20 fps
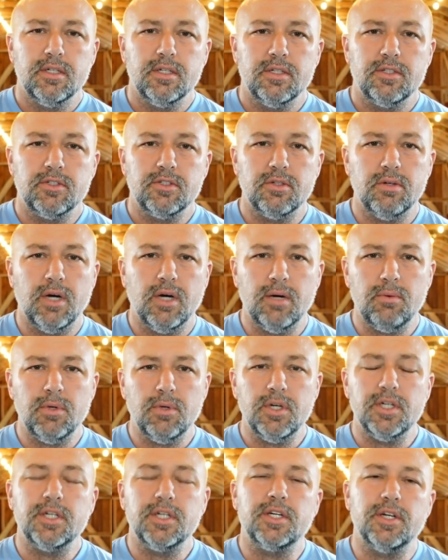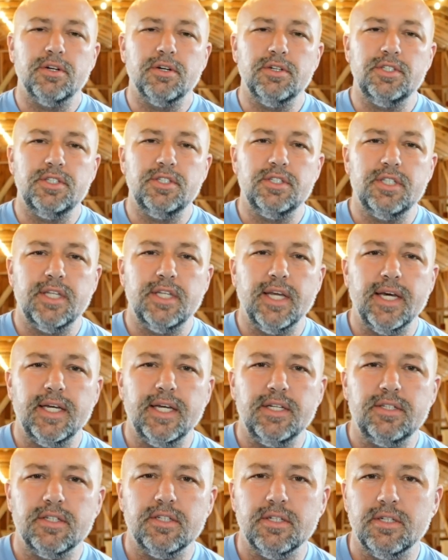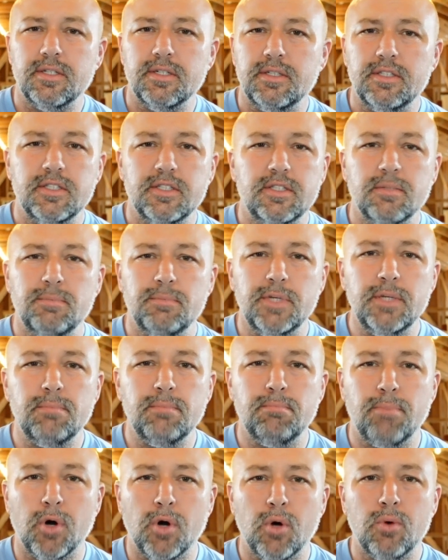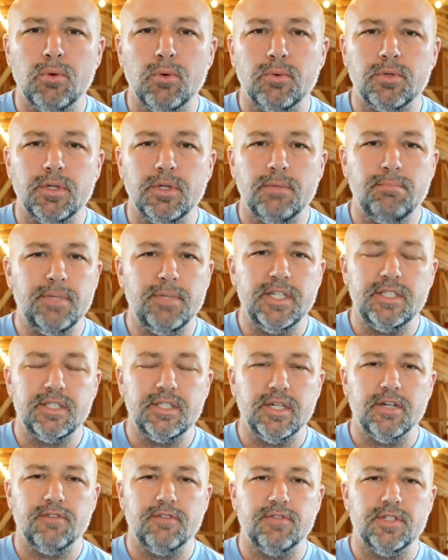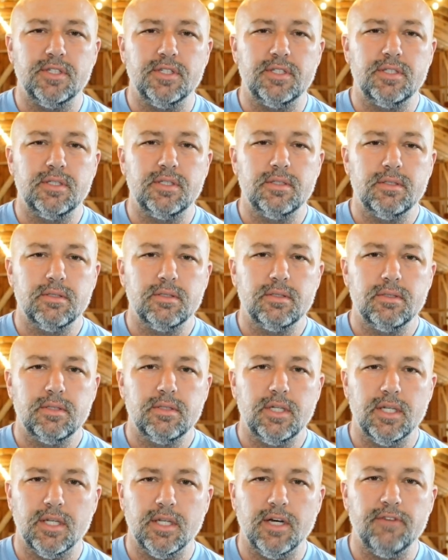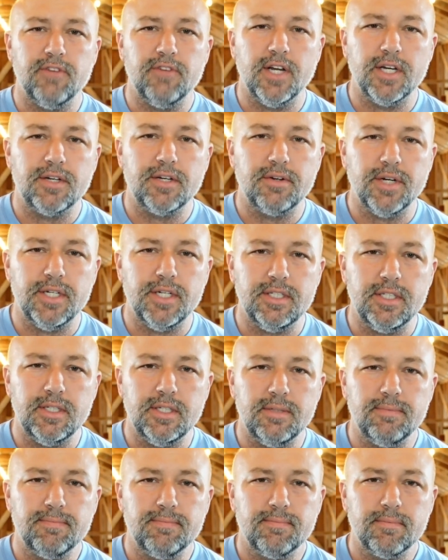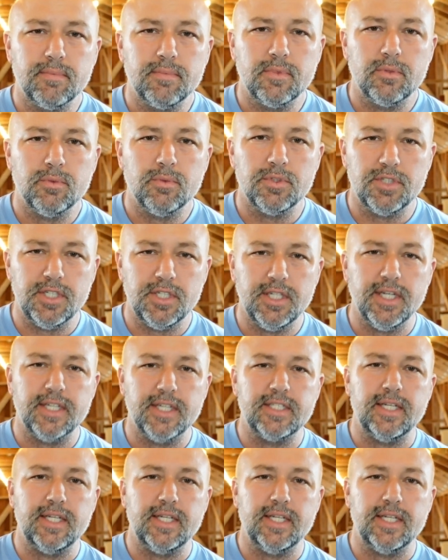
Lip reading: So I want to encourage you today to be bold and be selfless and love like crazy. We'll see you next